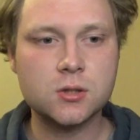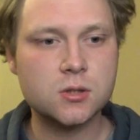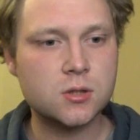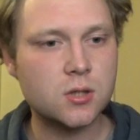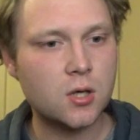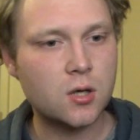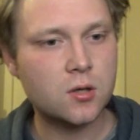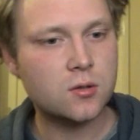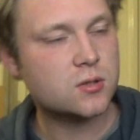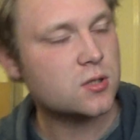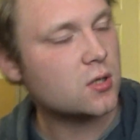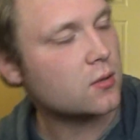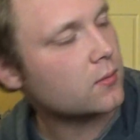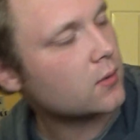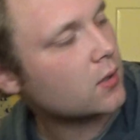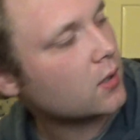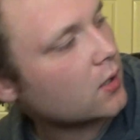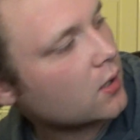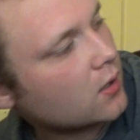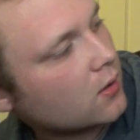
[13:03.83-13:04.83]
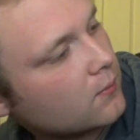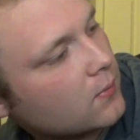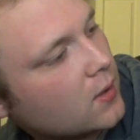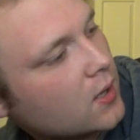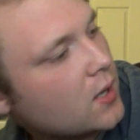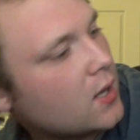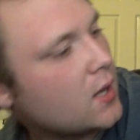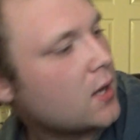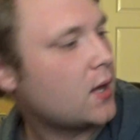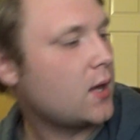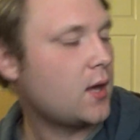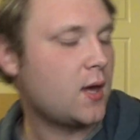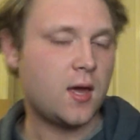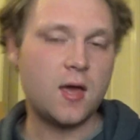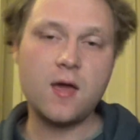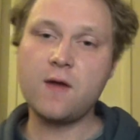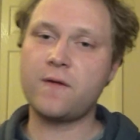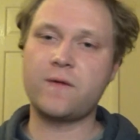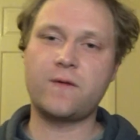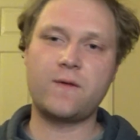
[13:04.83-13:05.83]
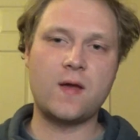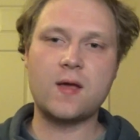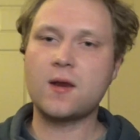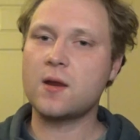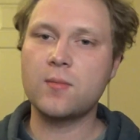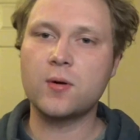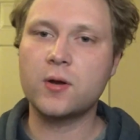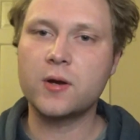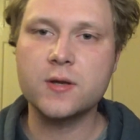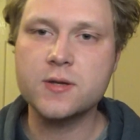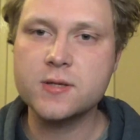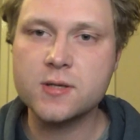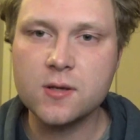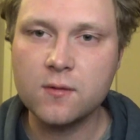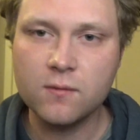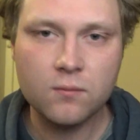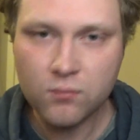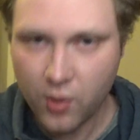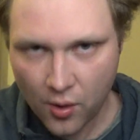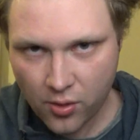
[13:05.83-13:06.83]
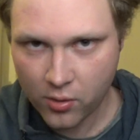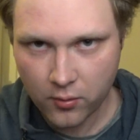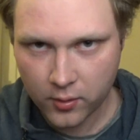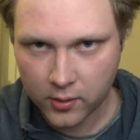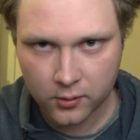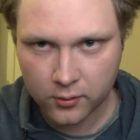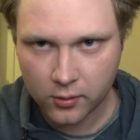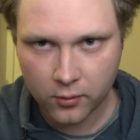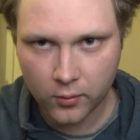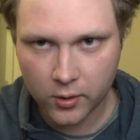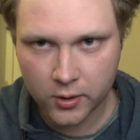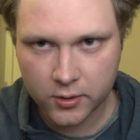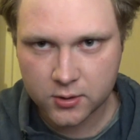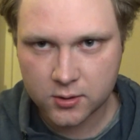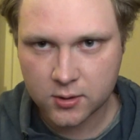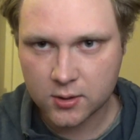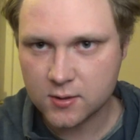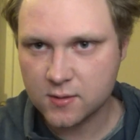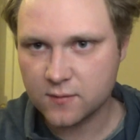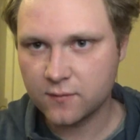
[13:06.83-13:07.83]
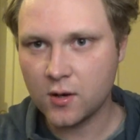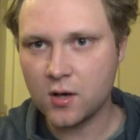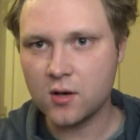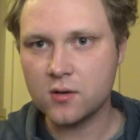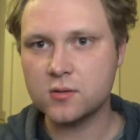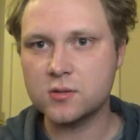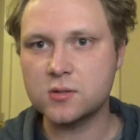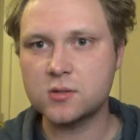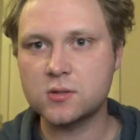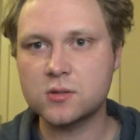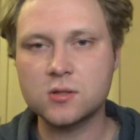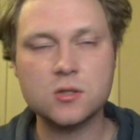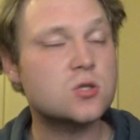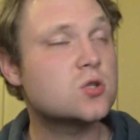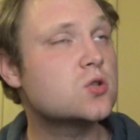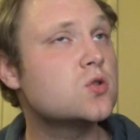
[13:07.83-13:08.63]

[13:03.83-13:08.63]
So tell me, if anybody is even bothering to watch these vlogs,